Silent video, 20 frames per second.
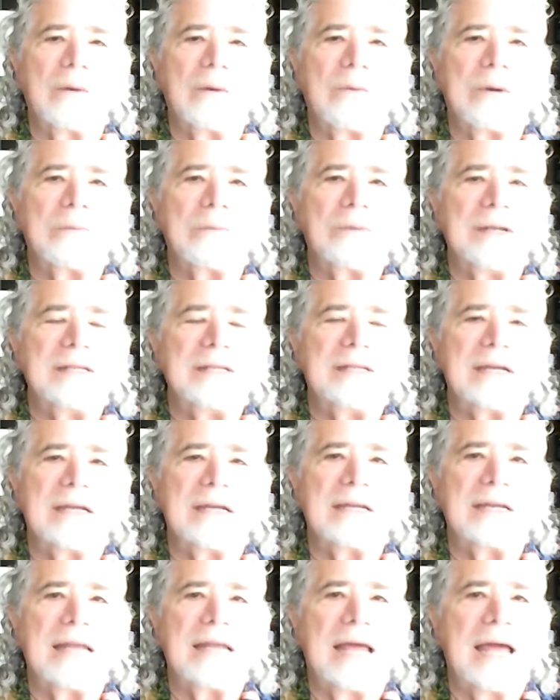when we
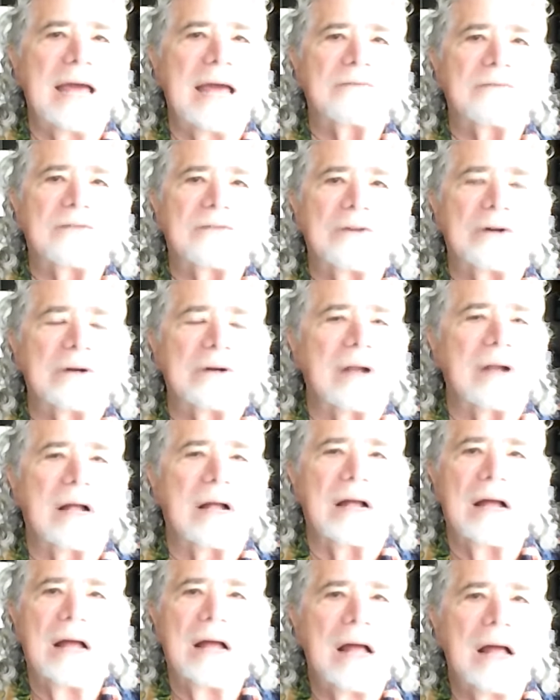did, after
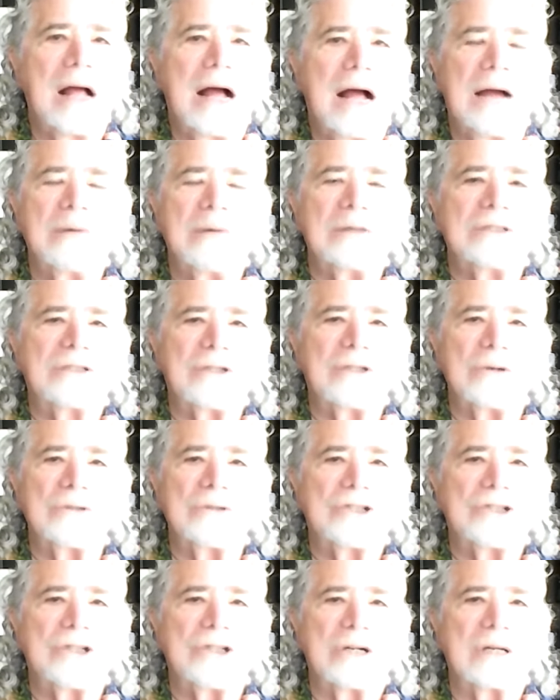I was so
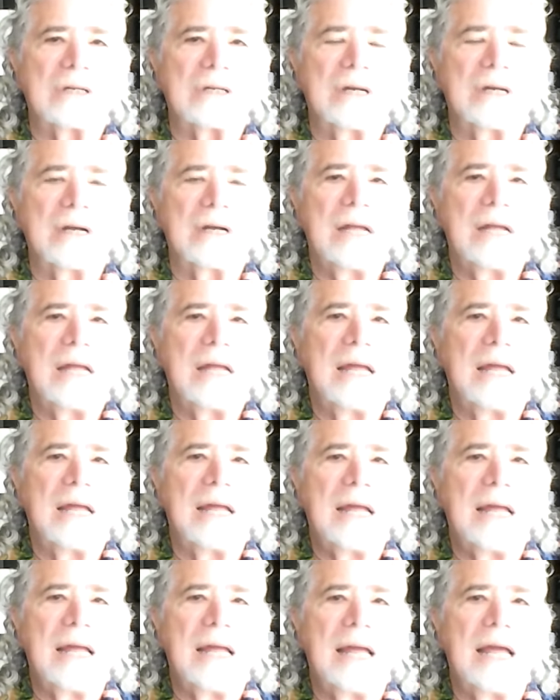shook.
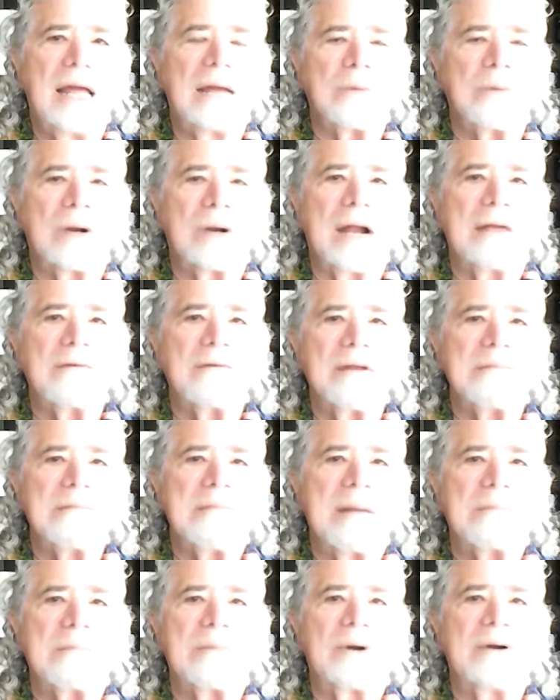And what I
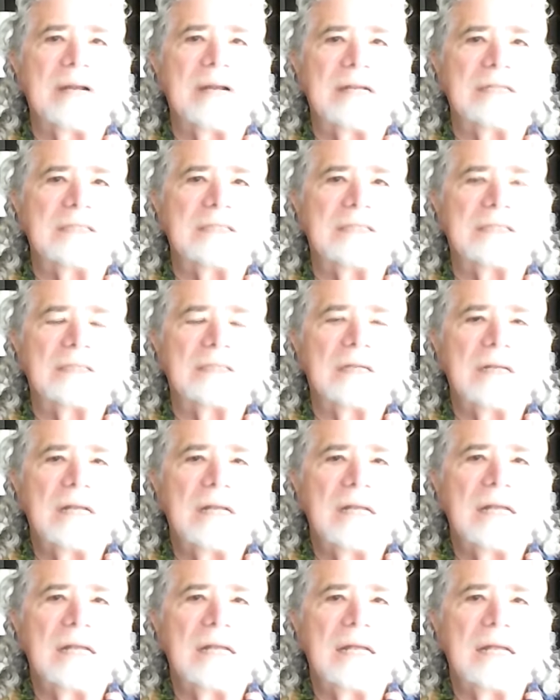remember is
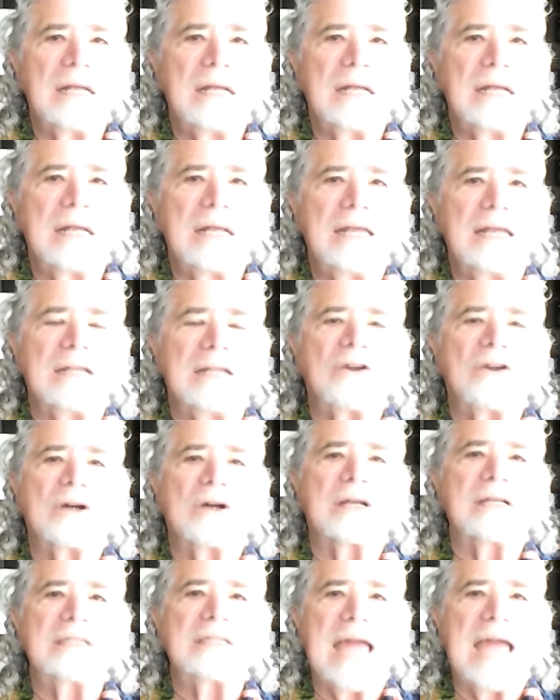he
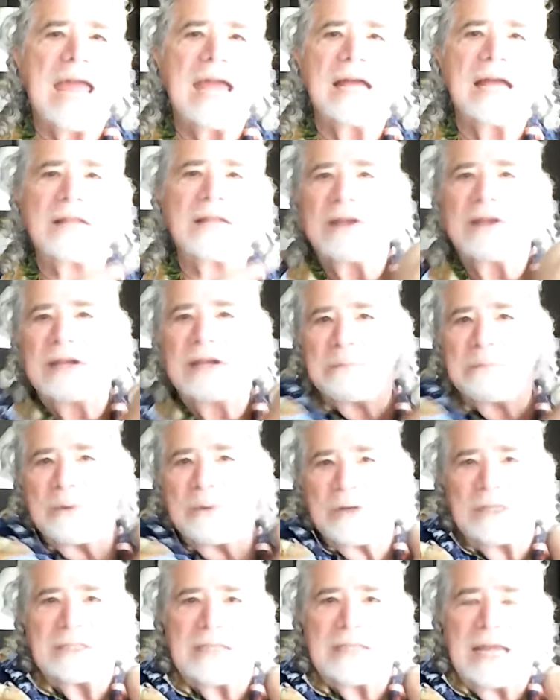took his hand and he
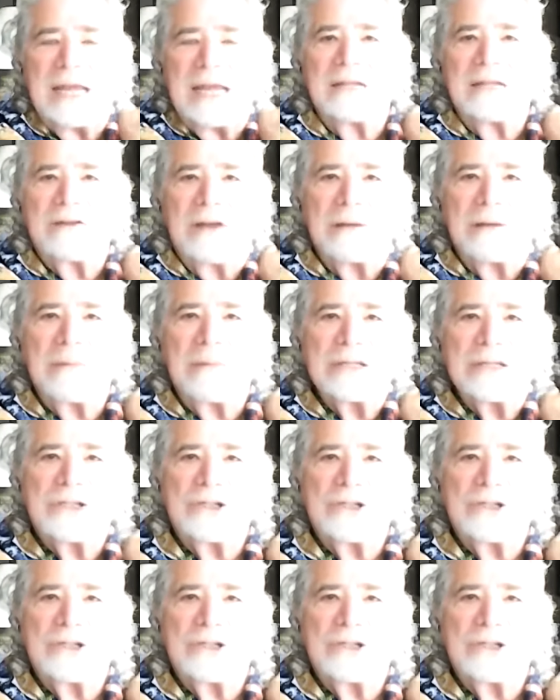put his hand on my